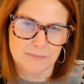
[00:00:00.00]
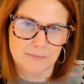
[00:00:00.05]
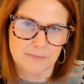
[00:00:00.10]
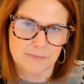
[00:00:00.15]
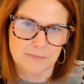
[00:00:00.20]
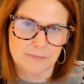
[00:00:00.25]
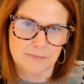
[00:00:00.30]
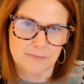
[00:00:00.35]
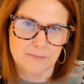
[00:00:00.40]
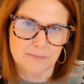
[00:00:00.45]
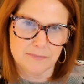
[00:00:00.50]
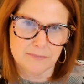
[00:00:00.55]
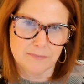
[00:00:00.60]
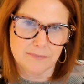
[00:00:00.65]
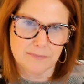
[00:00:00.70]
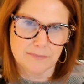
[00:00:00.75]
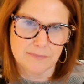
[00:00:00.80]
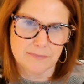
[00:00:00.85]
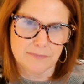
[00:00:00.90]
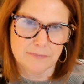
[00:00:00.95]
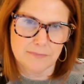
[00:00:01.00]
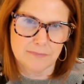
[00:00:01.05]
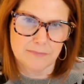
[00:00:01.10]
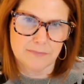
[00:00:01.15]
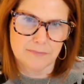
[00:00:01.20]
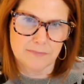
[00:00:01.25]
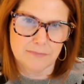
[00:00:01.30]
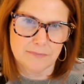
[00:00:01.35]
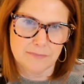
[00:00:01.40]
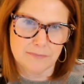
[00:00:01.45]

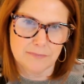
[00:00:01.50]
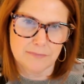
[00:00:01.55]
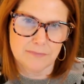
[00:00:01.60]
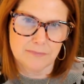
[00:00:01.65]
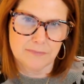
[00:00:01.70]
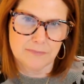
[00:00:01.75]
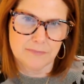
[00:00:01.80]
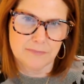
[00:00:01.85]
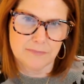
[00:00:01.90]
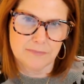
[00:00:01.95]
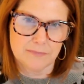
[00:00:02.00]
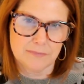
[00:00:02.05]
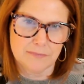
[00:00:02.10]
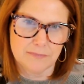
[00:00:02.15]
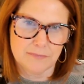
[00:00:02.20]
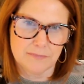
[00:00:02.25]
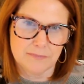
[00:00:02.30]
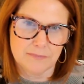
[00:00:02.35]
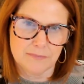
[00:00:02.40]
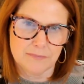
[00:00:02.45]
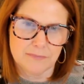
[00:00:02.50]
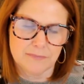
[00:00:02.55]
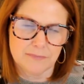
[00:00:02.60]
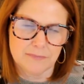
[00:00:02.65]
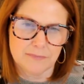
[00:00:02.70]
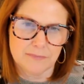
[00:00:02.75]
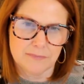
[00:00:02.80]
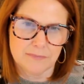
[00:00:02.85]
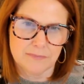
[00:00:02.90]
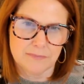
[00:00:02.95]

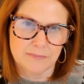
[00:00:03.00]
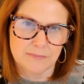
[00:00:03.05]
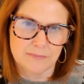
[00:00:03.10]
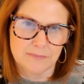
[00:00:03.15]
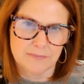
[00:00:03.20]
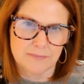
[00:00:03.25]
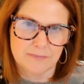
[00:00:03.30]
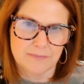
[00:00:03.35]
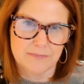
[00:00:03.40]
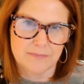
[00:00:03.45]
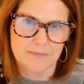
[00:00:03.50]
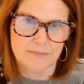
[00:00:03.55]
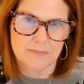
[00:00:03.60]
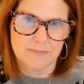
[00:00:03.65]
The person shown says nothing.